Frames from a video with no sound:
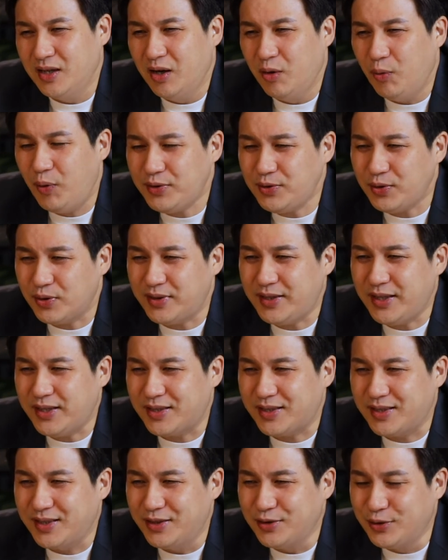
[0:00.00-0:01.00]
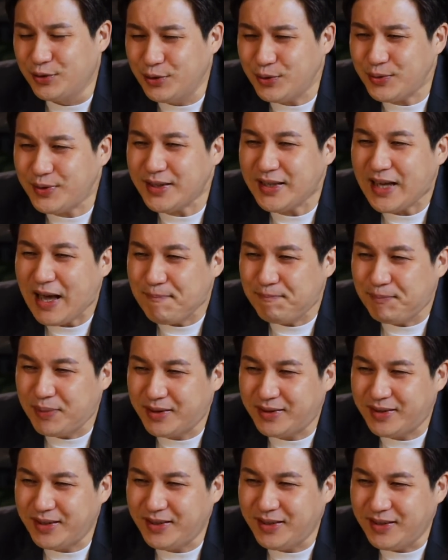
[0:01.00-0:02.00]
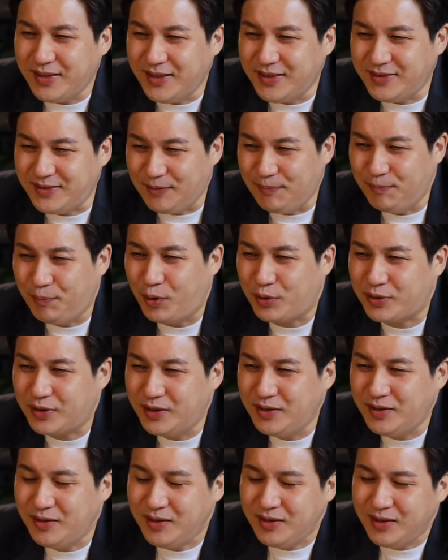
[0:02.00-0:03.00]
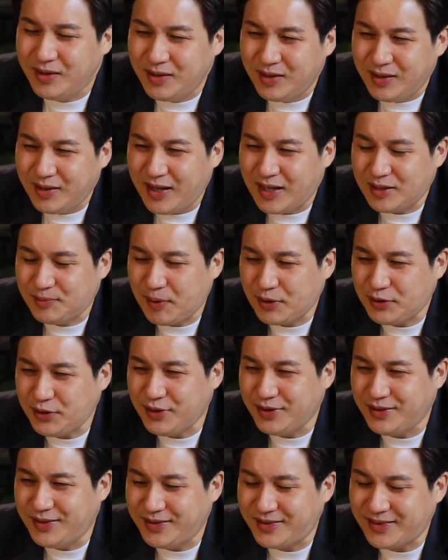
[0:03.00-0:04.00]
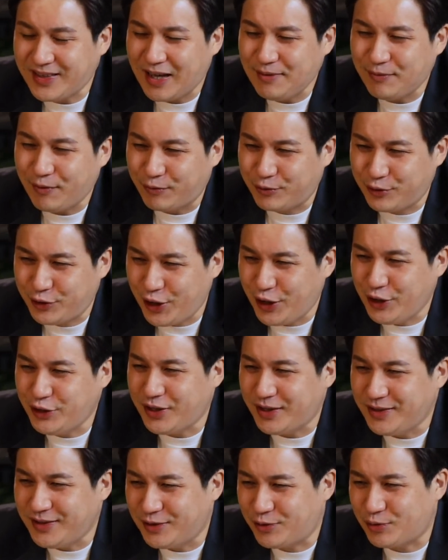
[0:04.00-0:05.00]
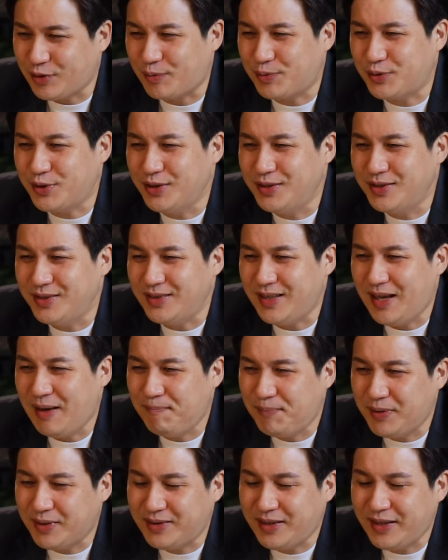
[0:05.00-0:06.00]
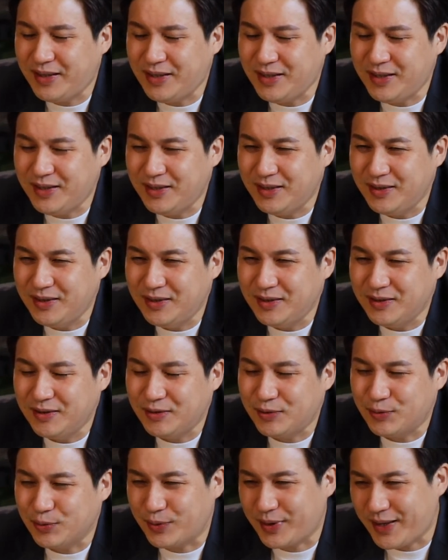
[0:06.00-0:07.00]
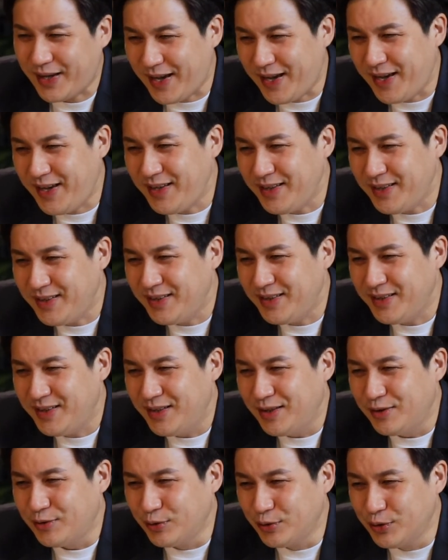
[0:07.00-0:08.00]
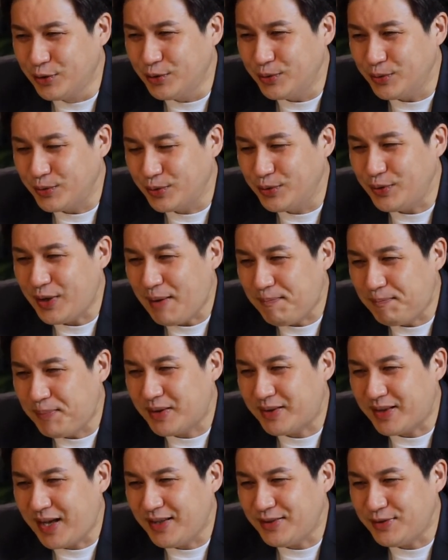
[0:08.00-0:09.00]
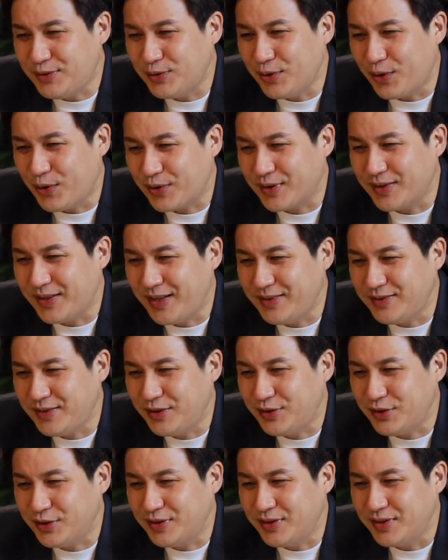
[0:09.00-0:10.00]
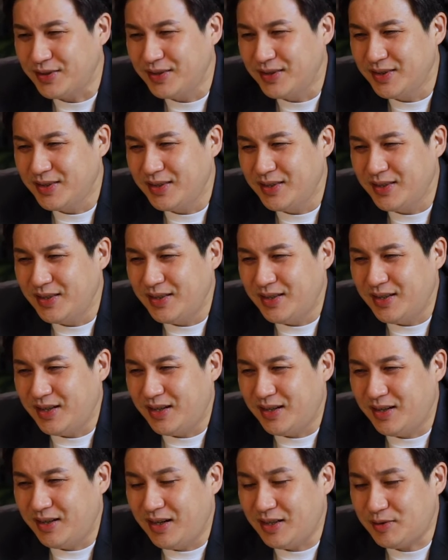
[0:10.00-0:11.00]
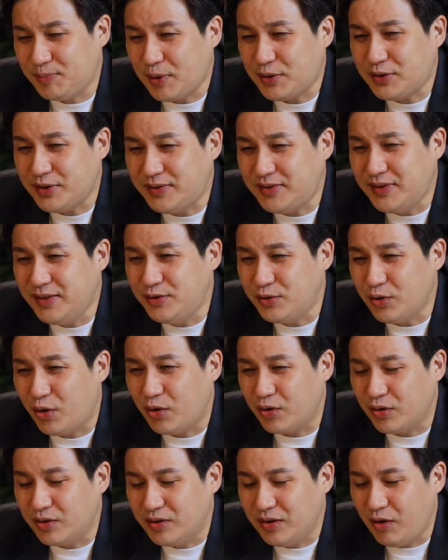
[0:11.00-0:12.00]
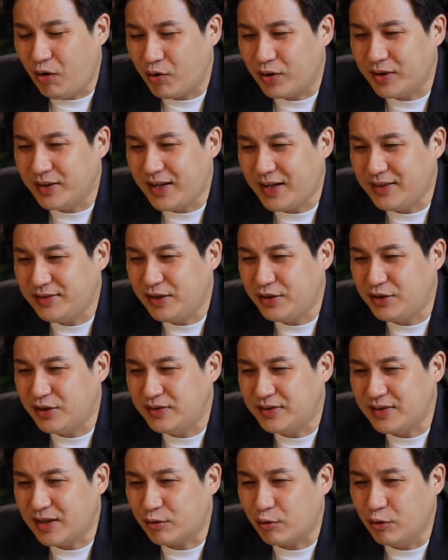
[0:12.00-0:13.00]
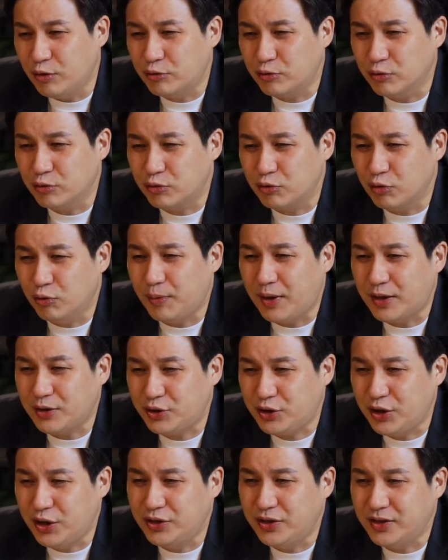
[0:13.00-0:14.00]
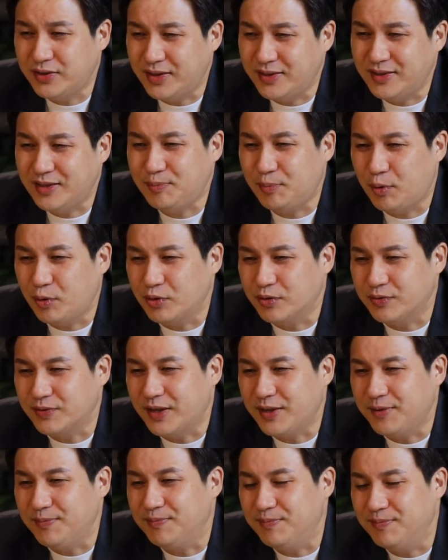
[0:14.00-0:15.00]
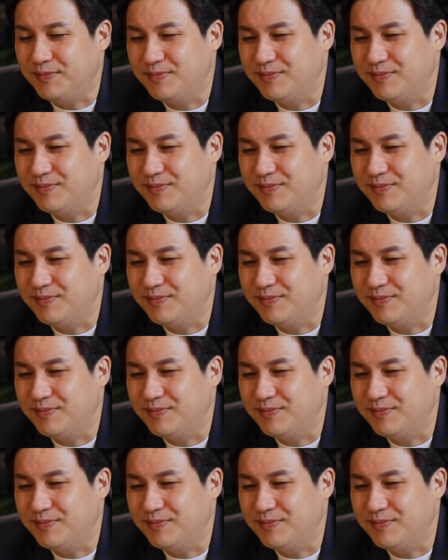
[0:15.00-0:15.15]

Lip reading: What's your take? Do you think empathy is important, especially in this time of change and disruption? Empathy to care? Do you empathize in your organization, especially since your organizations are going through so much changes at this point of time?